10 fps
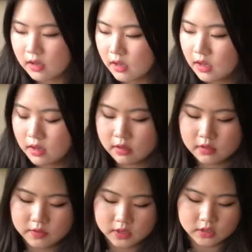And
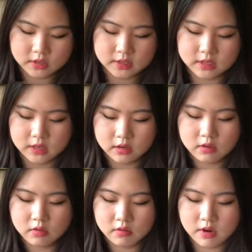if I just
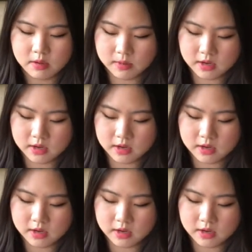grab